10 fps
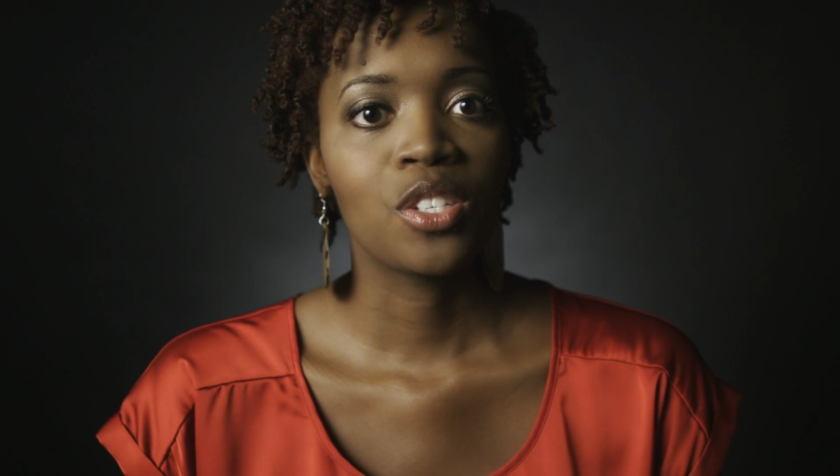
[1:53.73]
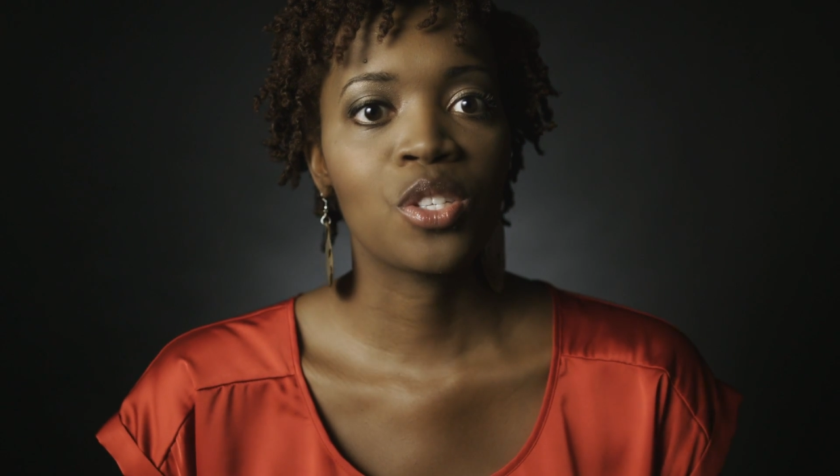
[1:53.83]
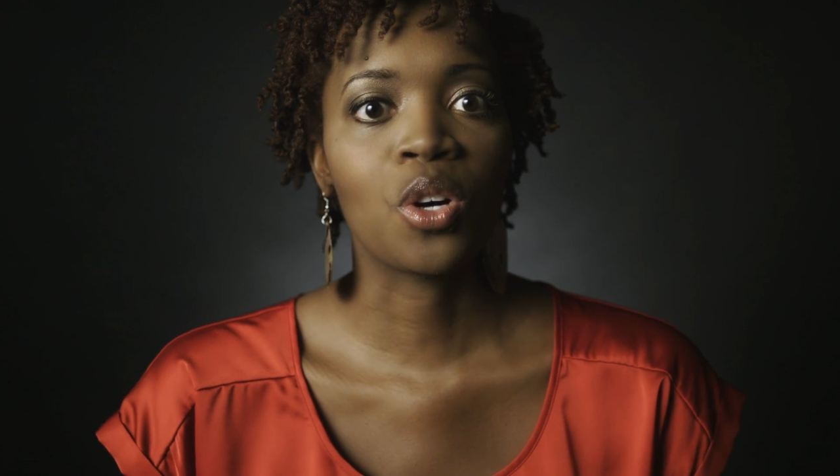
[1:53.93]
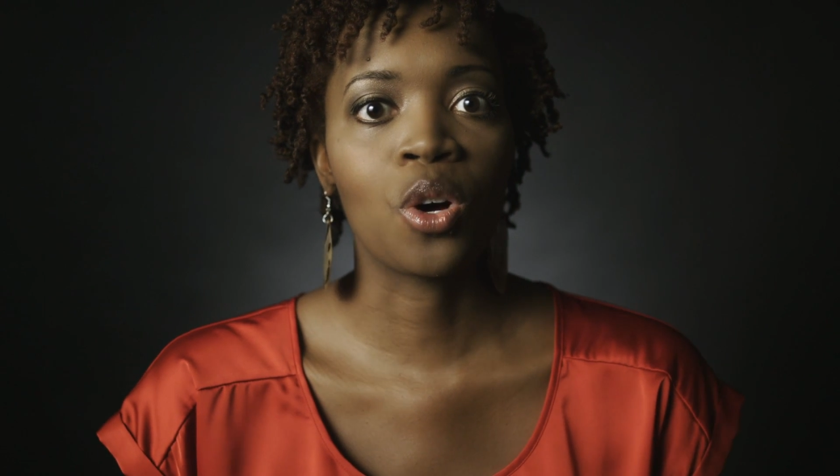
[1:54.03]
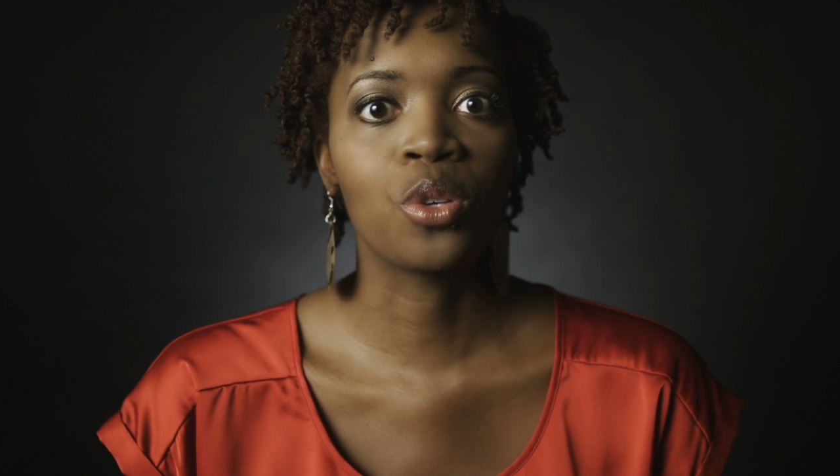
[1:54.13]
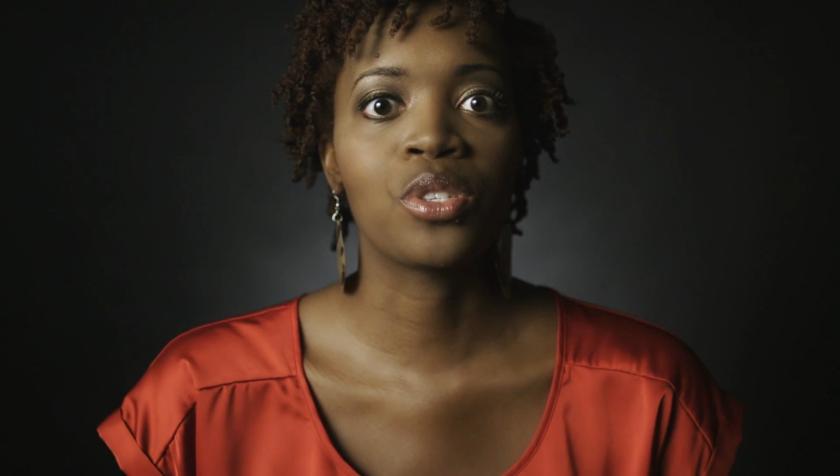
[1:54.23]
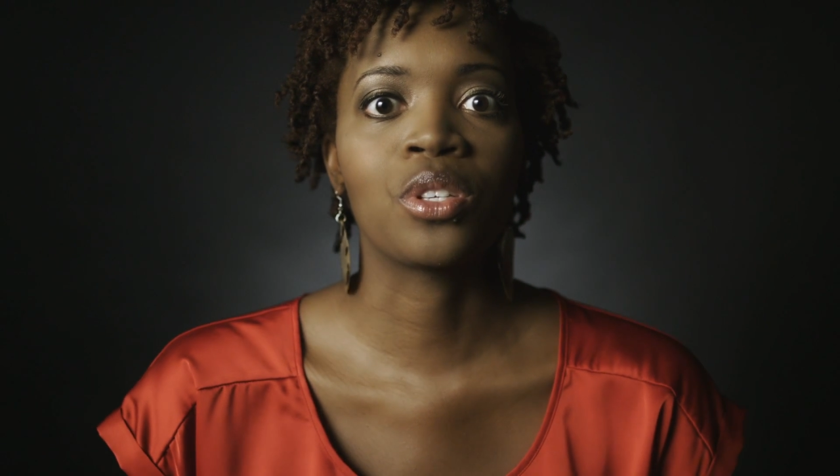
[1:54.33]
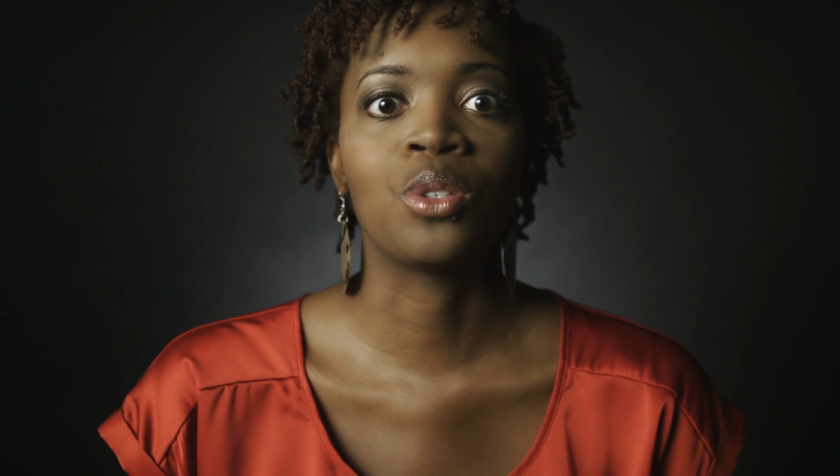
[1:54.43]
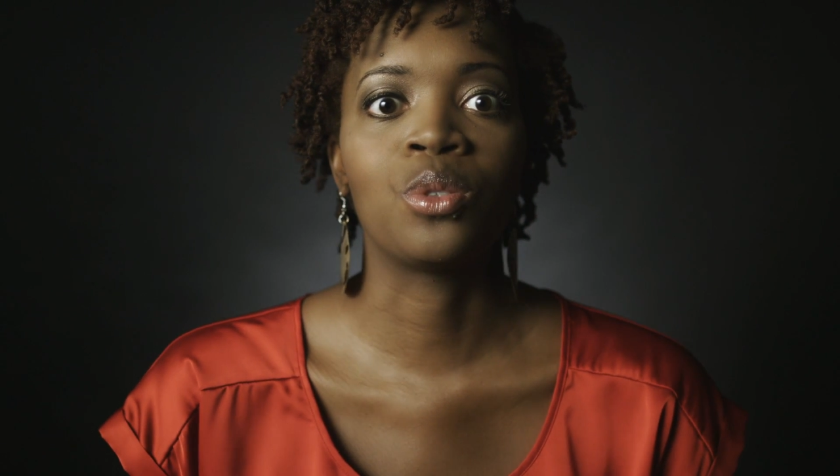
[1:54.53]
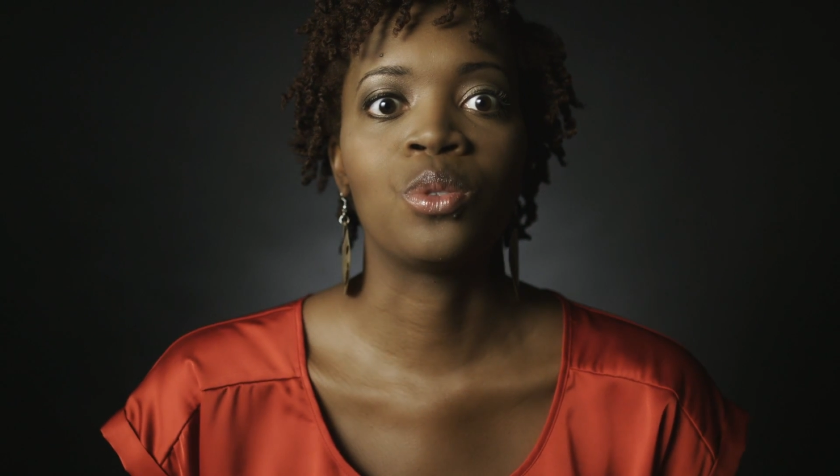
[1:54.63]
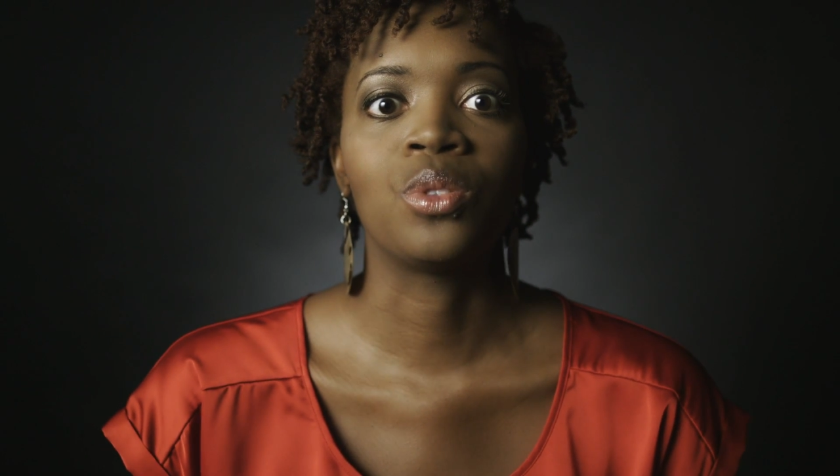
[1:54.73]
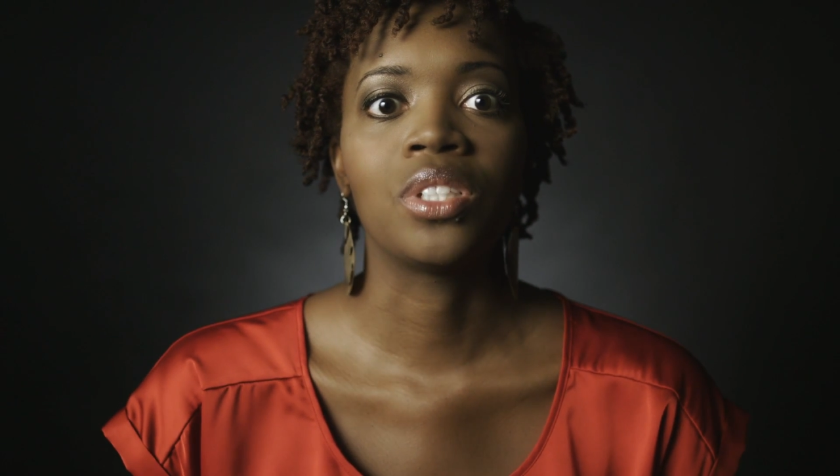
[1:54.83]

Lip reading: to also